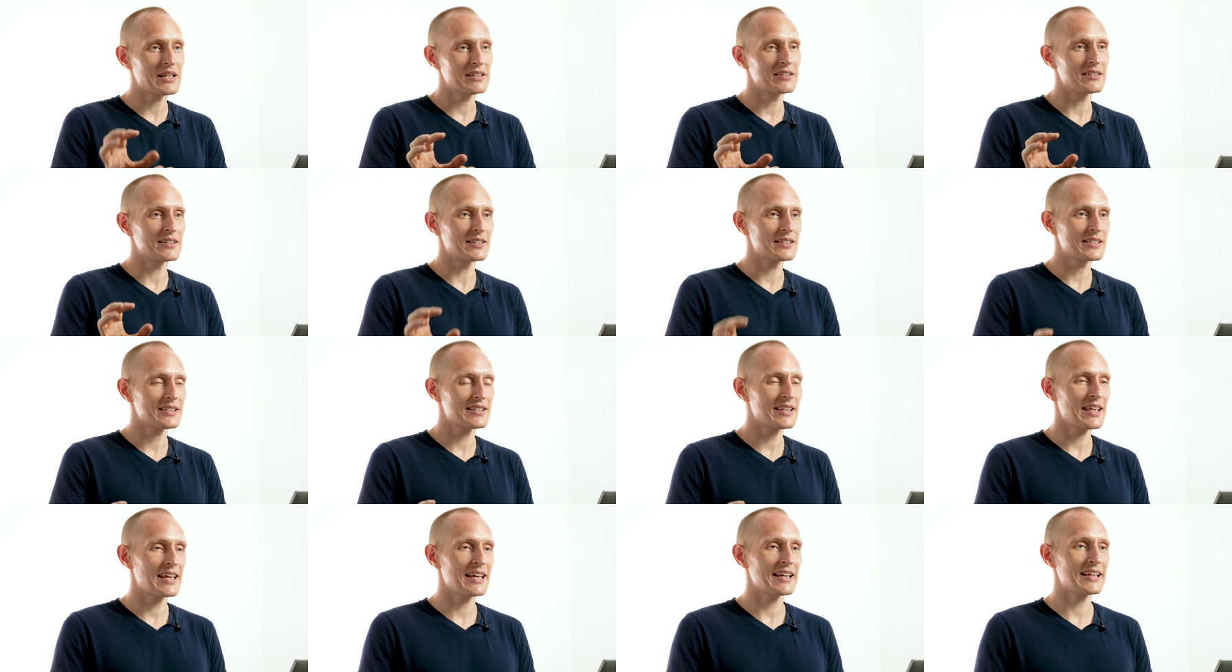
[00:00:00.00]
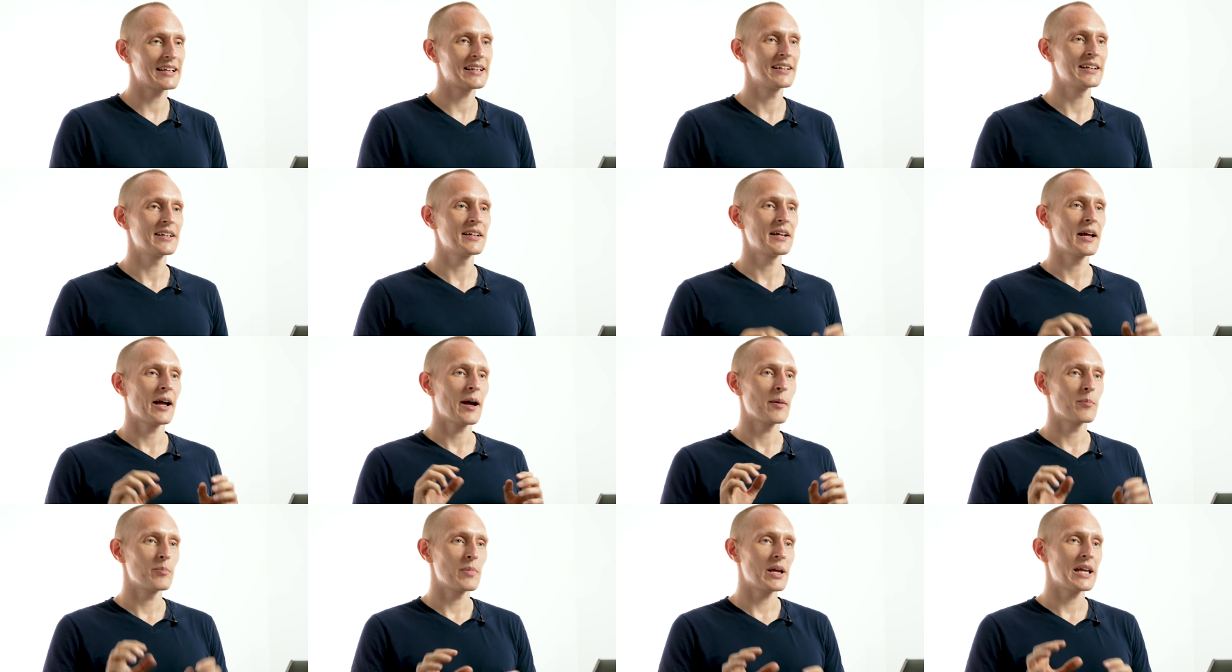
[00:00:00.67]
into this thing,
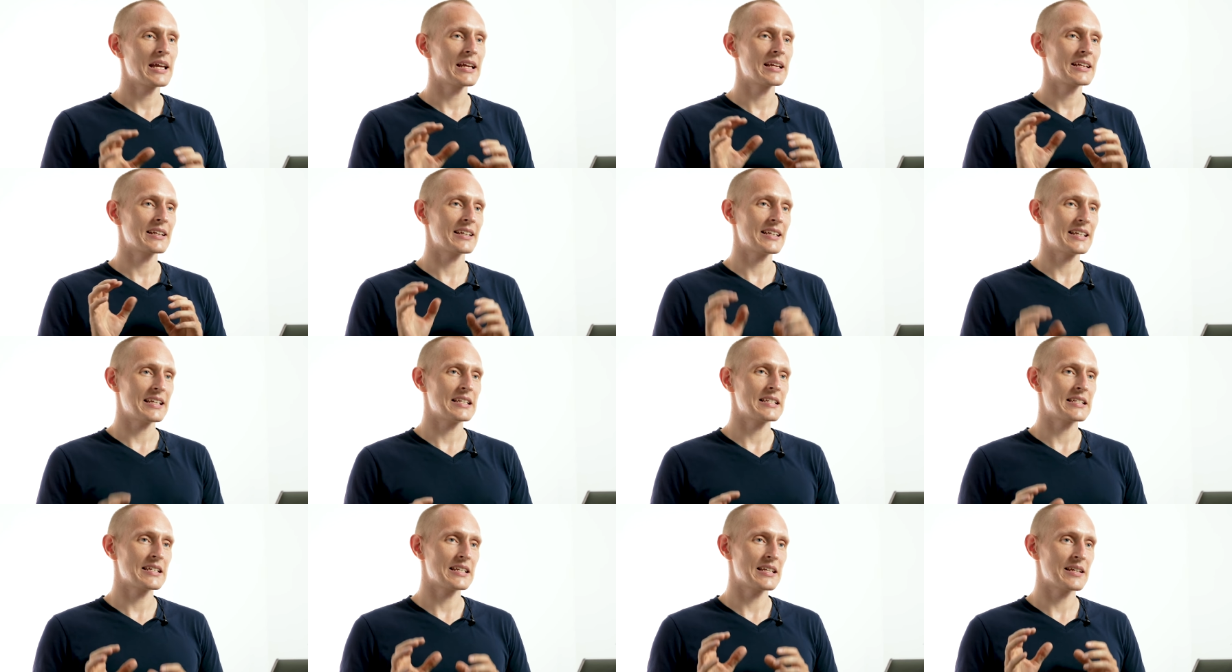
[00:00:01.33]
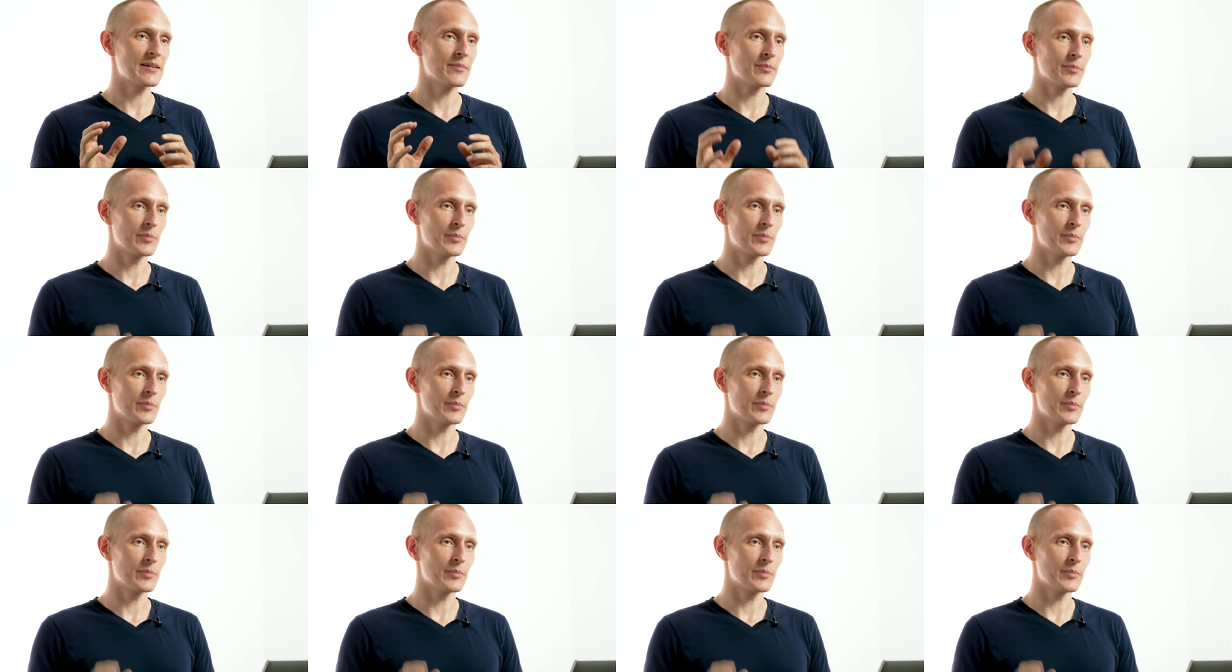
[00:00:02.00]
make easy